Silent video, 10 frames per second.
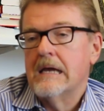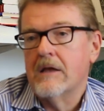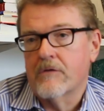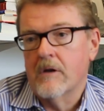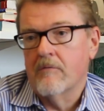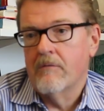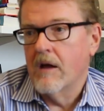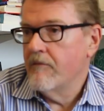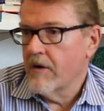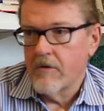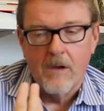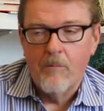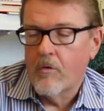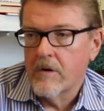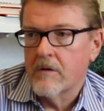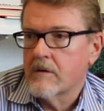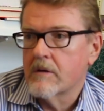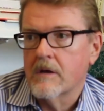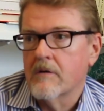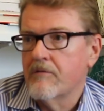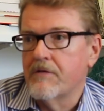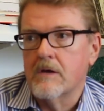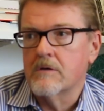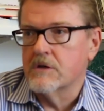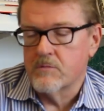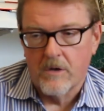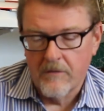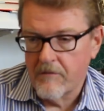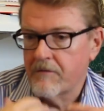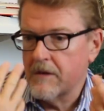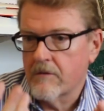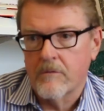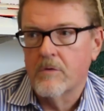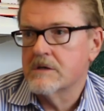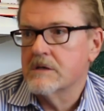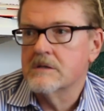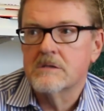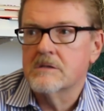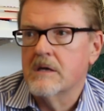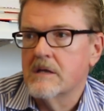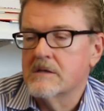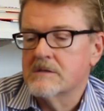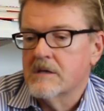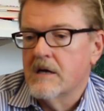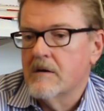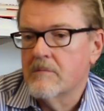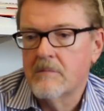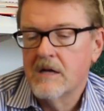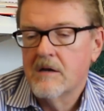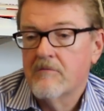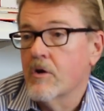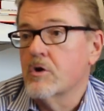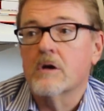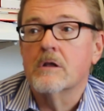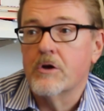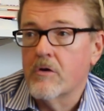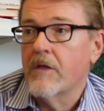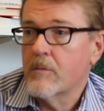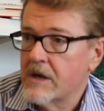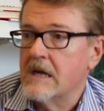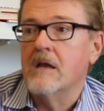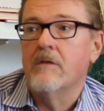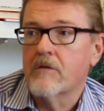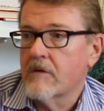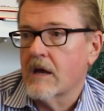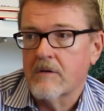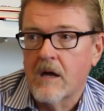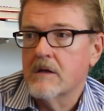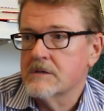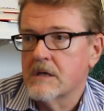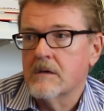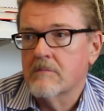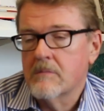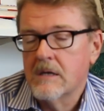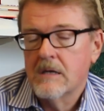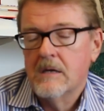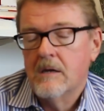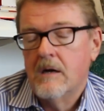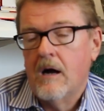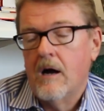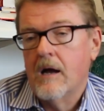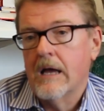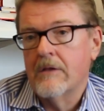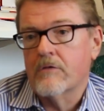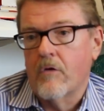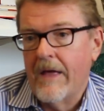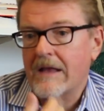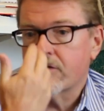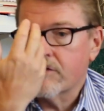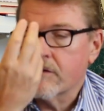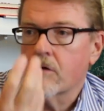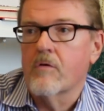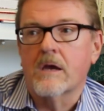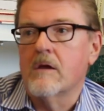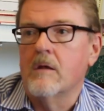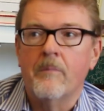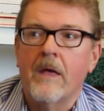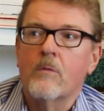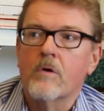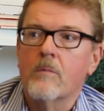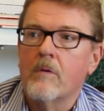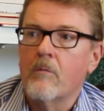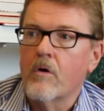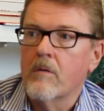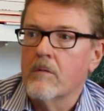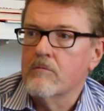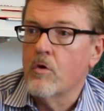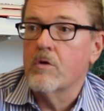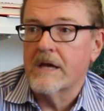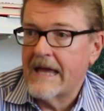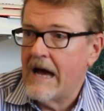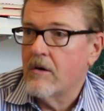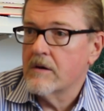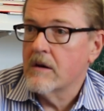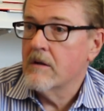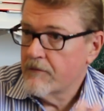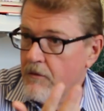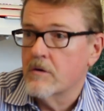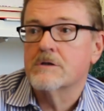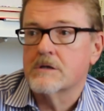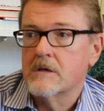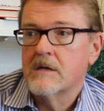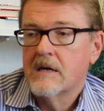It's a very important field. It's one of the fields in which it's very clear that we need this technology. And so that's the curriculum that we're rolling out first.